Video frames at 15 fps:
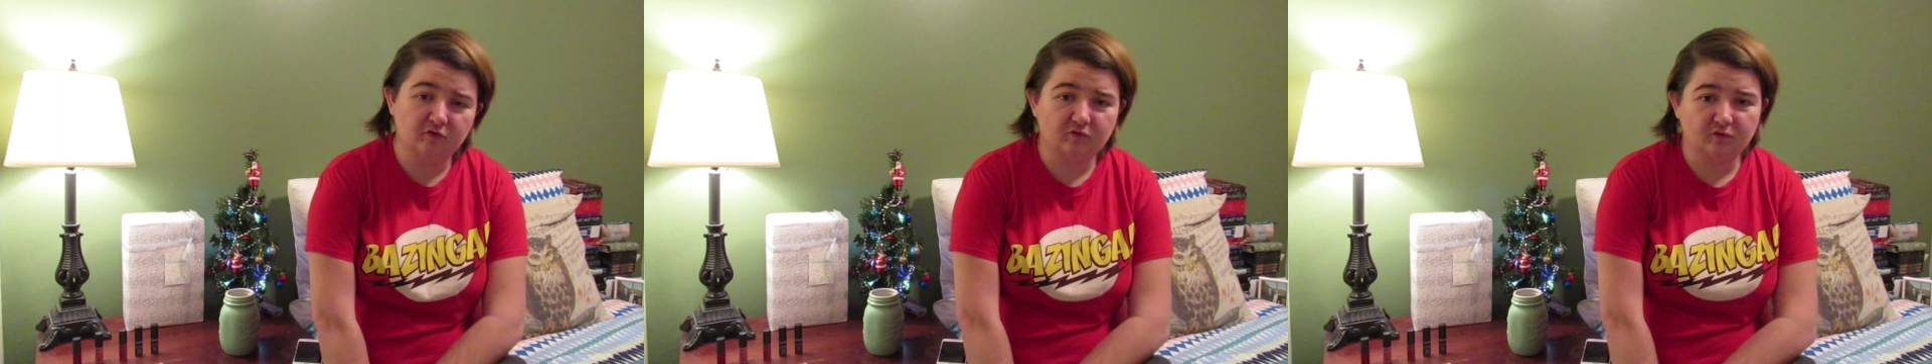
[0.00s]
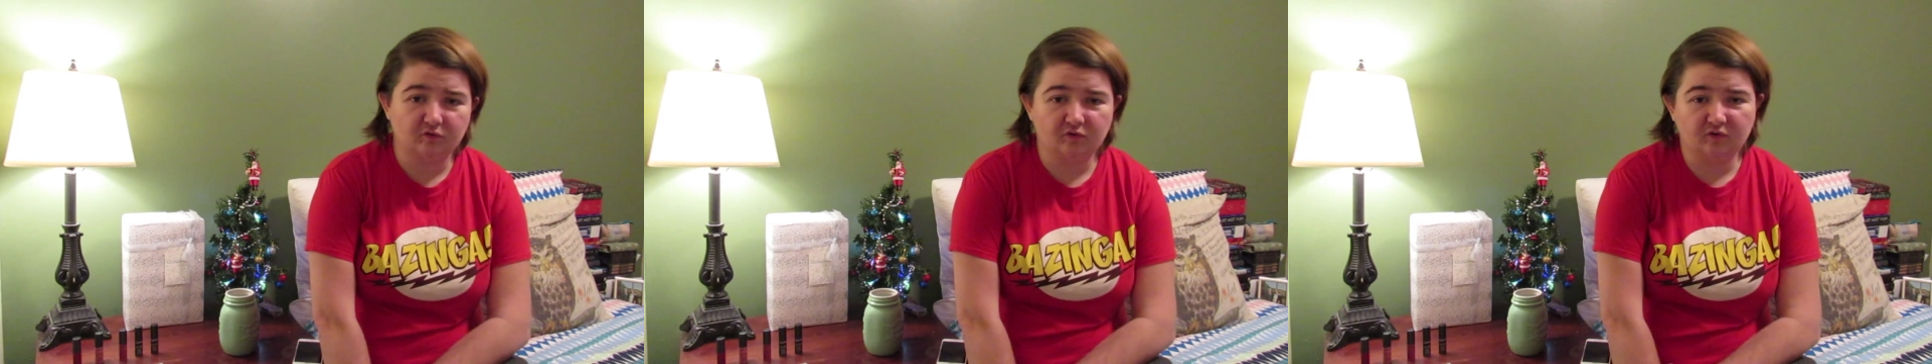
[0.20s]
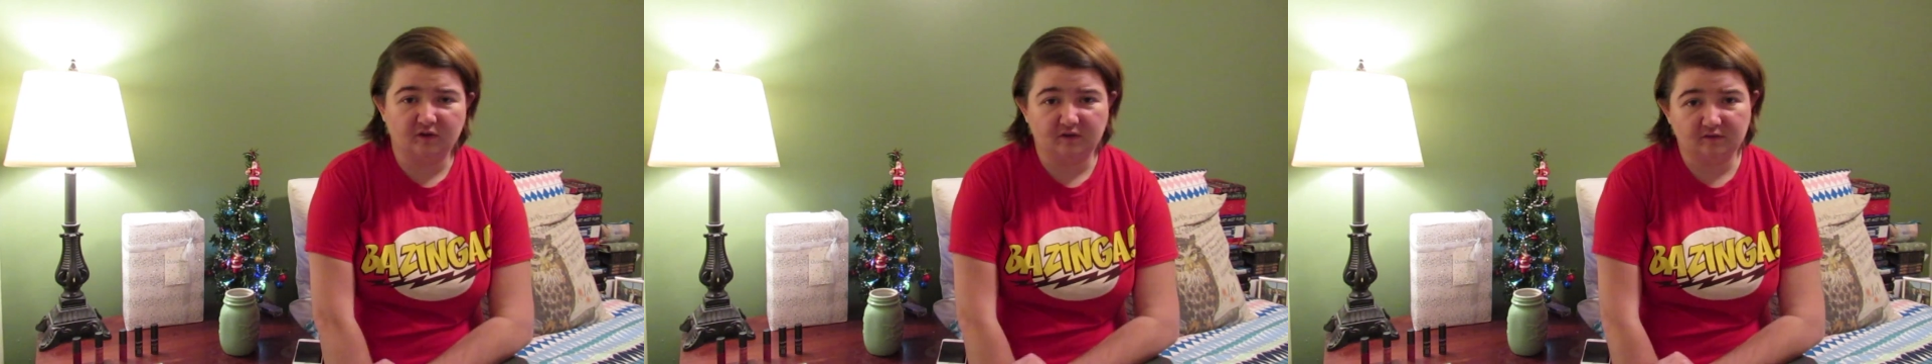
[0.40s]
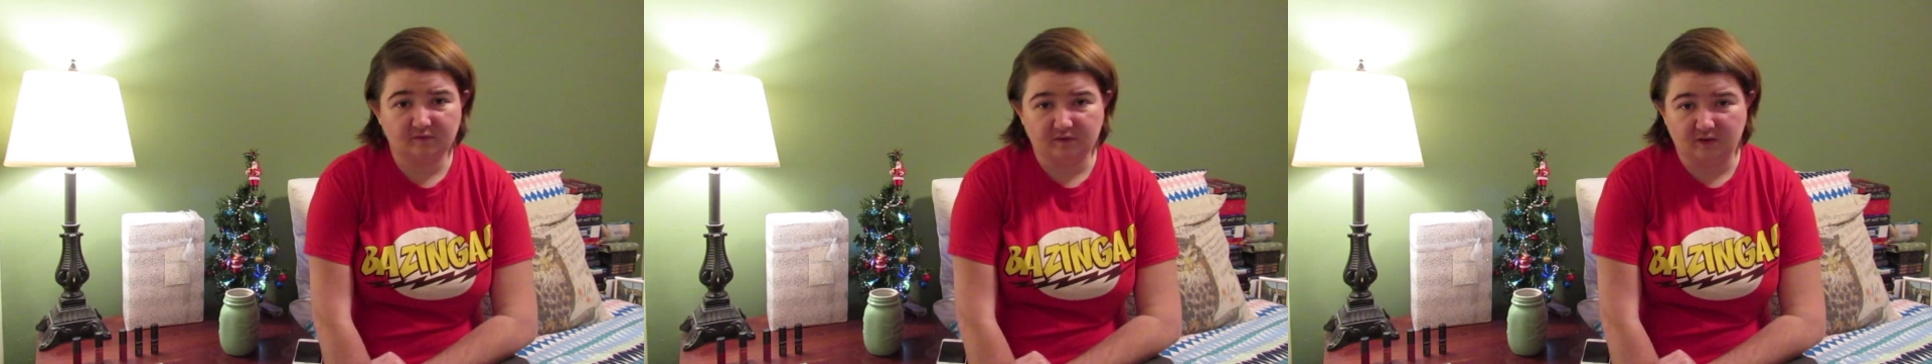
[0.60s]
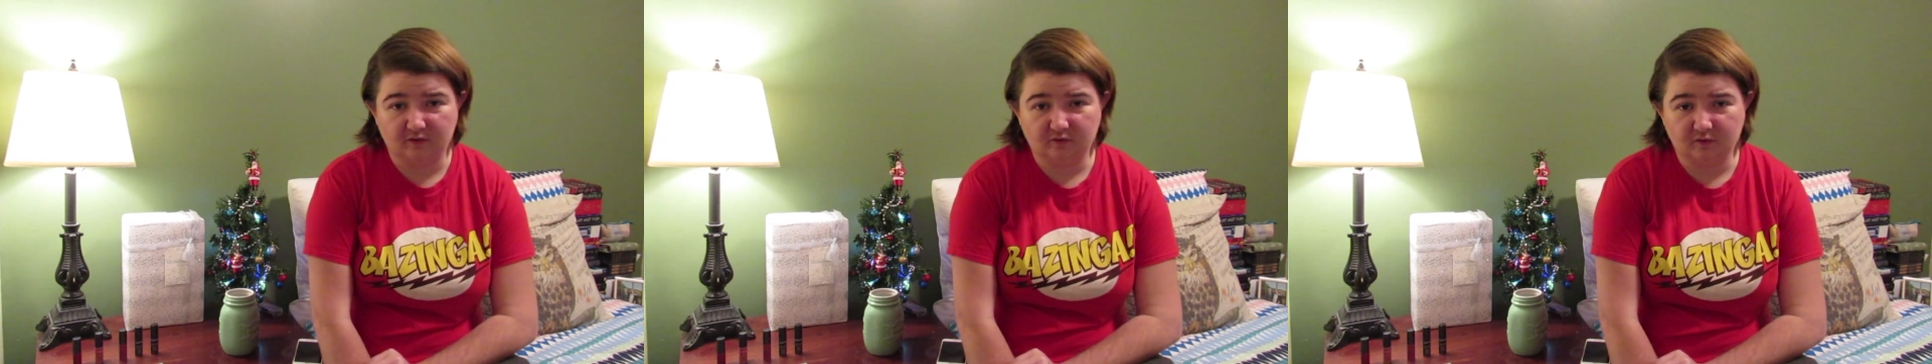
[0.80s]
through trying to
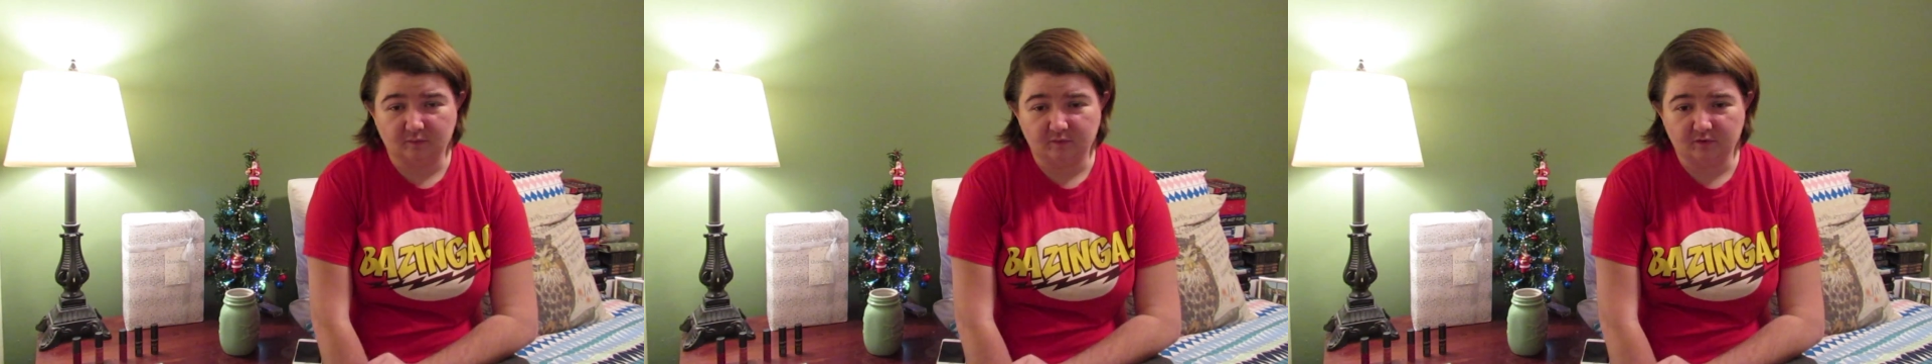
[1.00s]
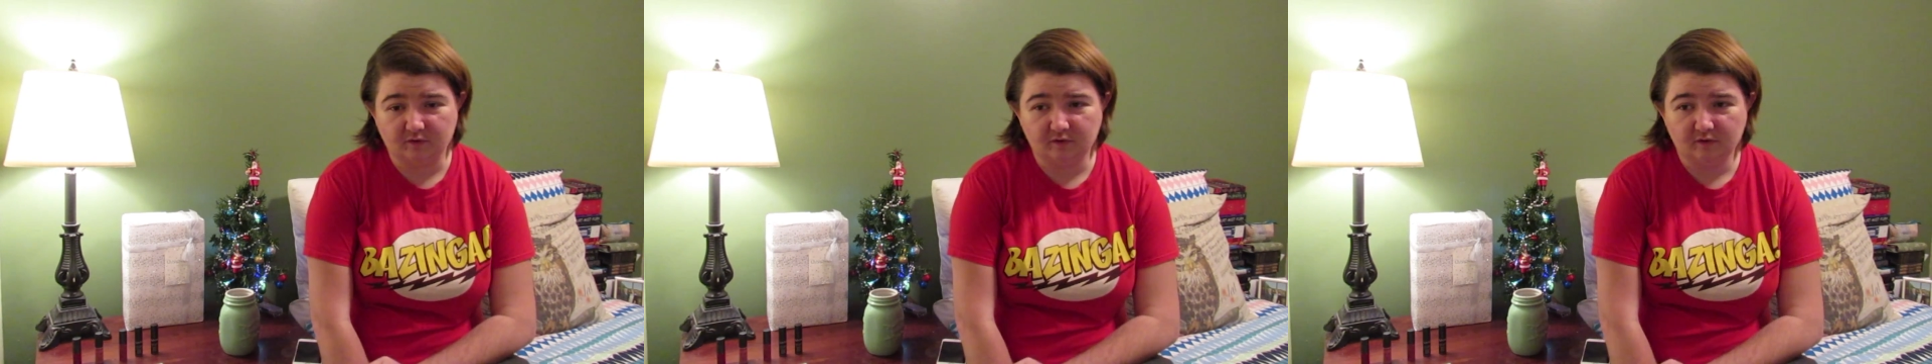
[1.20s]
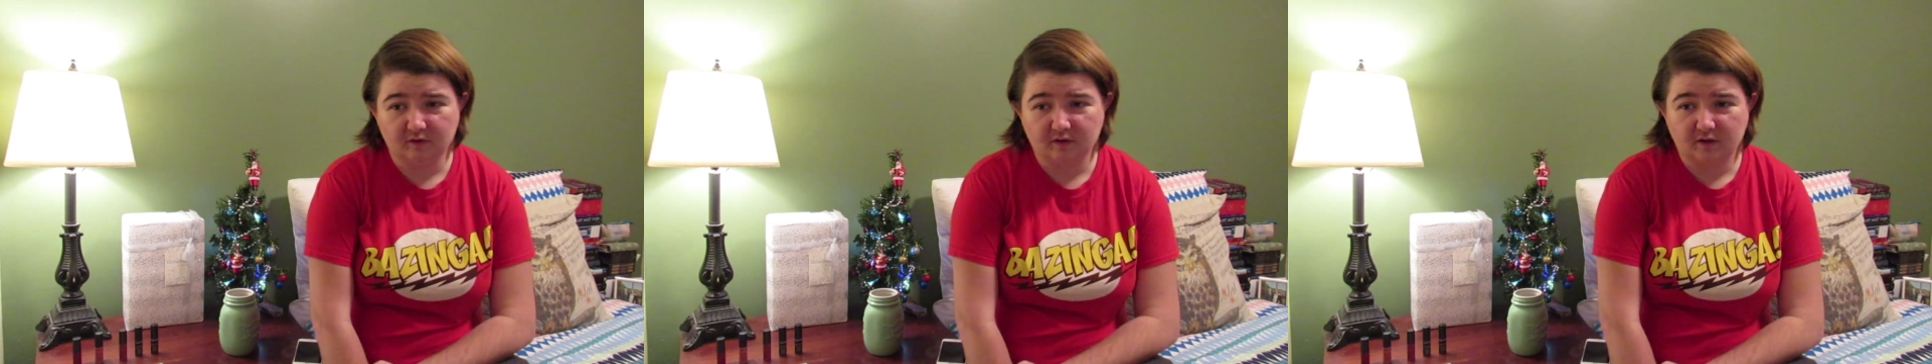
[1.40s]
find something.